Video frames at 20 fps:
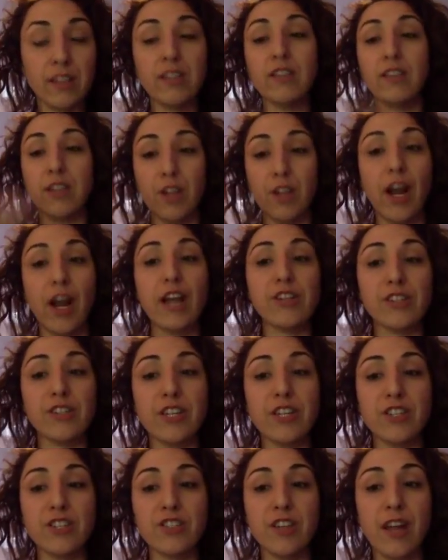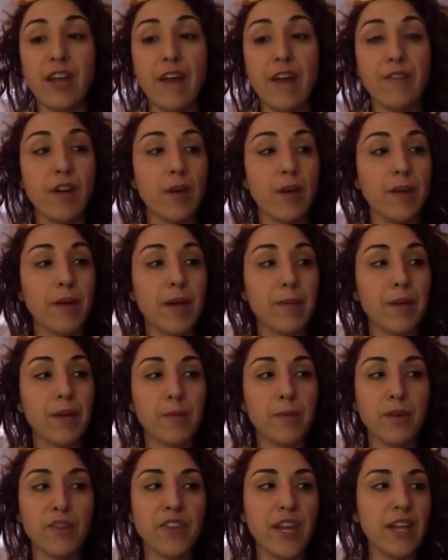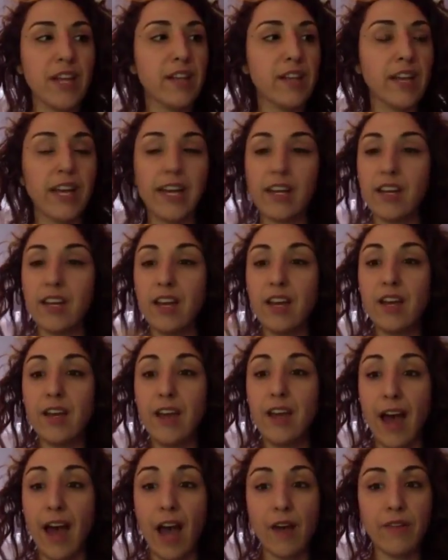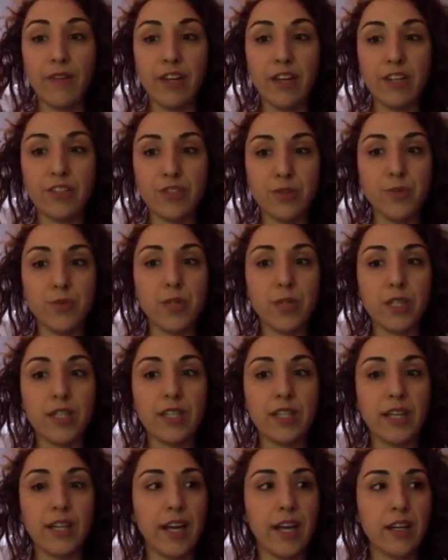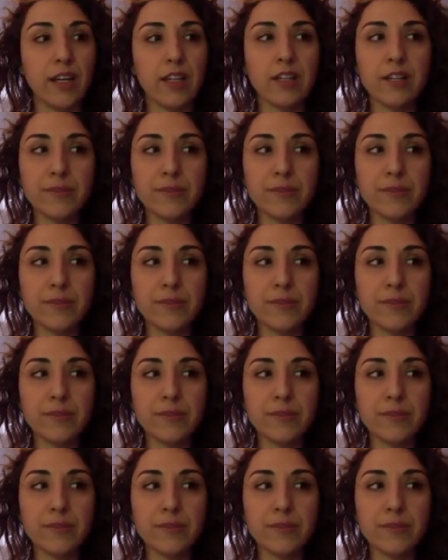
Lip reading: congratulations on having a baby, but then like having to really like